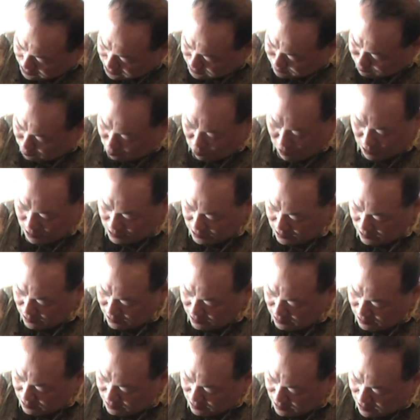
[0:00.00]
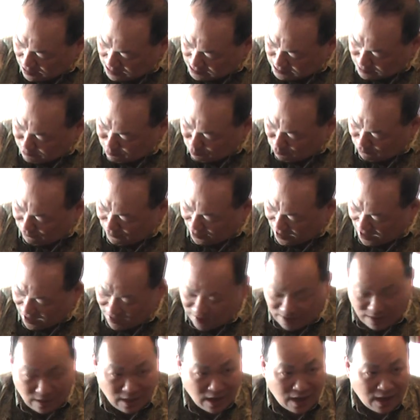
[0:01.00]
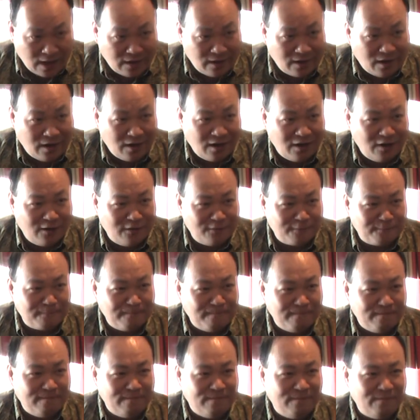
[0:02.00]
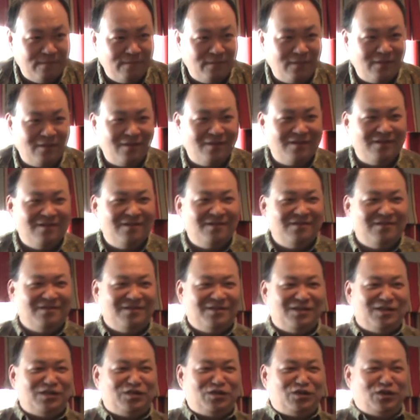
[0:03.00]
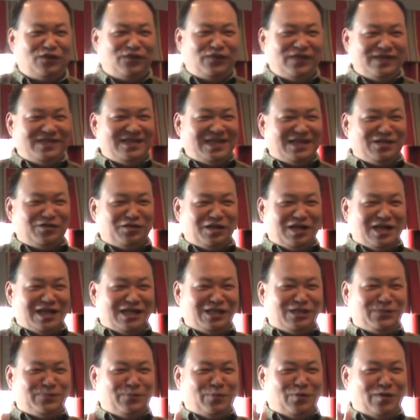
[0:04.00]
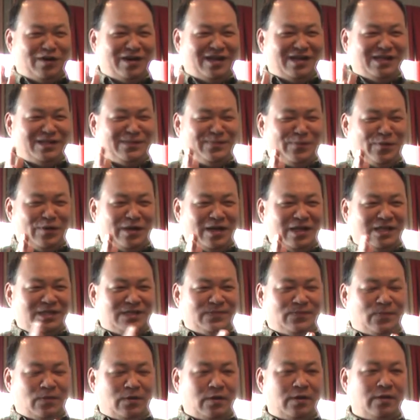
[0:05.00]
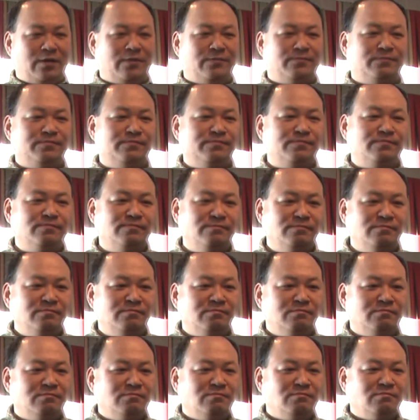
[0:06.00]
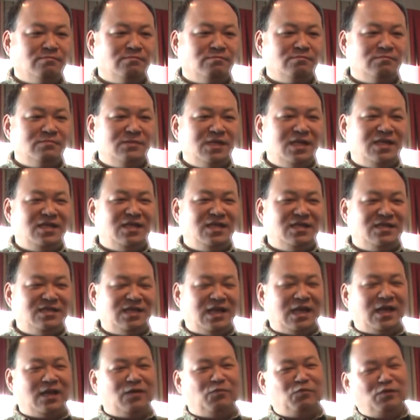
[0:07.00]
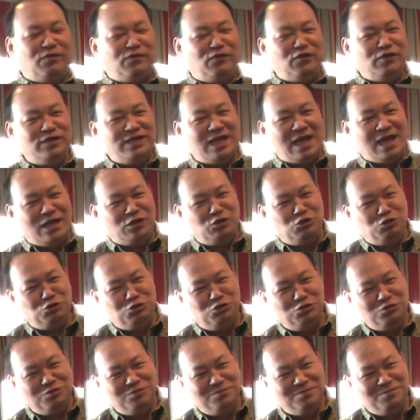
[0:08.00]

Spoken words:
this point, as it move higher and higher, the surface actually gets smaller and smaller and smaller. It is like a reverse edge.